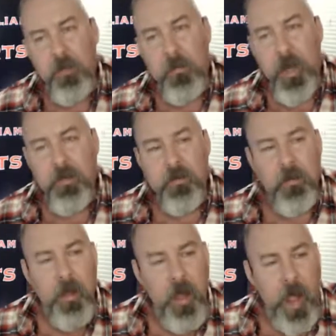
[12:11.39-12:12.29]
but
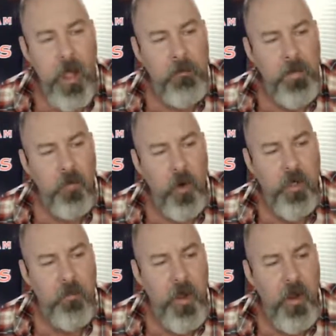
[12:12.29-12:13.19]
I've been
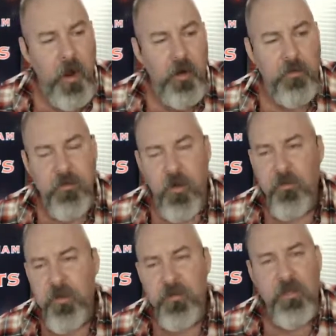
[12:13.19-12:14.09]
working my hardest
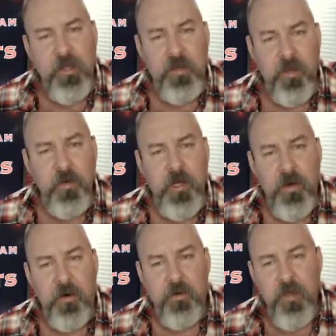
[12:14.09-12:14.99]
over this 2
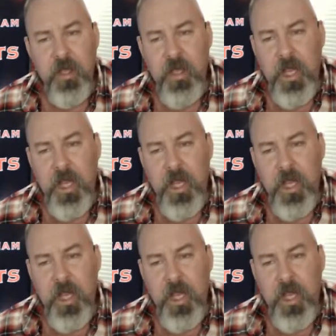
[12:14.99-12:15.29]
years